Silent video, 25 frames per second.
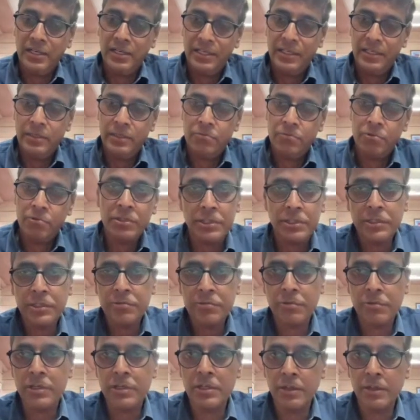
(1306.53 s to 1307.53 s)
in
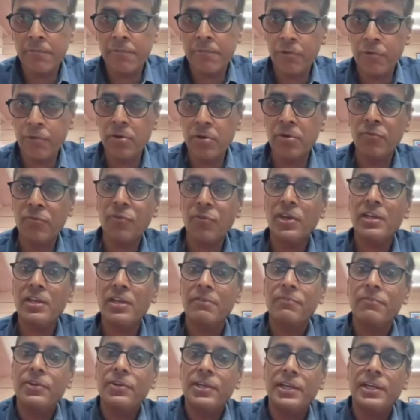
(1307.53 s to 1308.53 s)
2024,
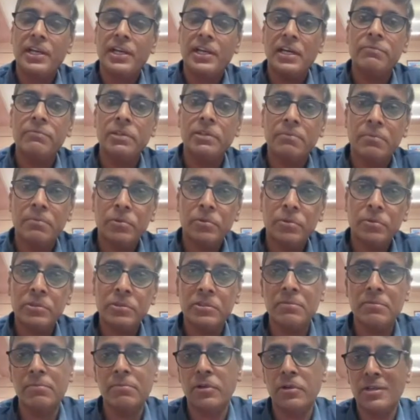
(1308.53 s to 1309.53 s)
where we have the
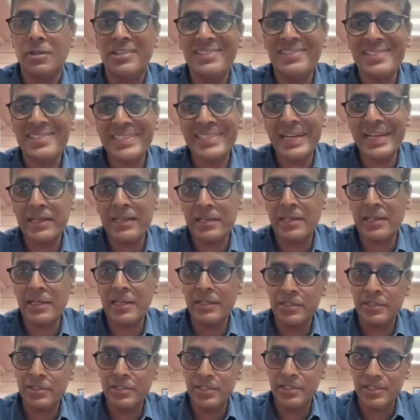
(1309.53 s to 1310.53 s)
most modern
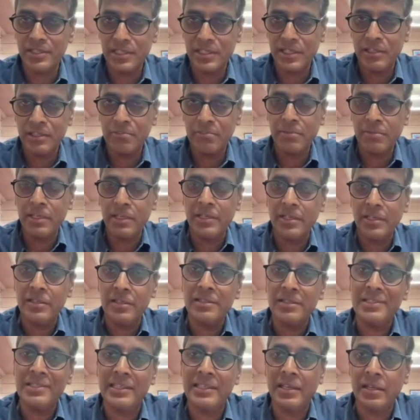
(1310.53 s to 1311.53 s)
satellites designed by us,